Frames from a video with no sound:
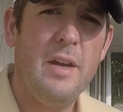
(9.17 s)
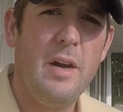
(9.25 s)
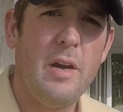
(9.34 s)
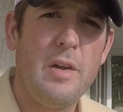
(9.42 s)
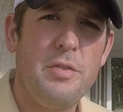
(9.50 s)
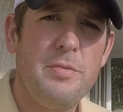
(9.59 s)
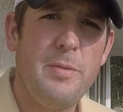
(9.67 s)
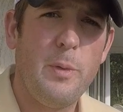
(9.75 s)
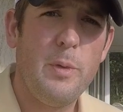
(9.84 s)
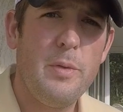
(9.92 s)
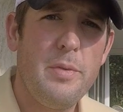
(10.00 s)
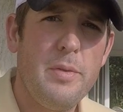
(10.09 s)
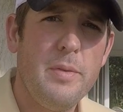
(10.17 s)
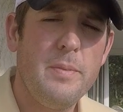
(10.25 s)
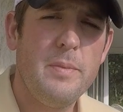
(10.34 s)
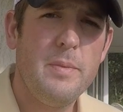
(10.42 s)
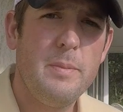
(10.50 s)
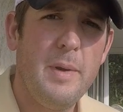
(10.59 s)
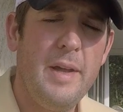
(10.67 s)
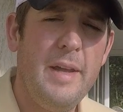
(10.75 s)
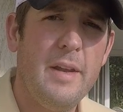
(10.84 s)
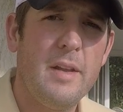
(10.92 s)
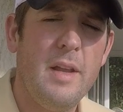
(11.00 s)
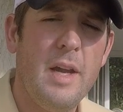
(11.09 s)
August 4th, about
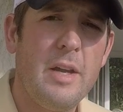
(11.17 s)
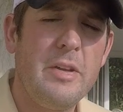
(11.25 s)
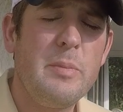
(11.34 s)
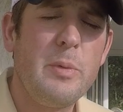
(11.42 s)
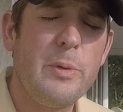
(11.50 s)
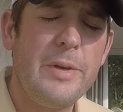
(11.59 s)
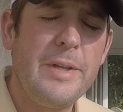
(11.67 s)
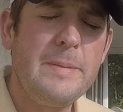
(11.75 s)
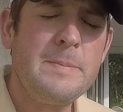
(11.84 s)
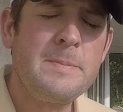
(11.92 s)
8 o'clock in the morning,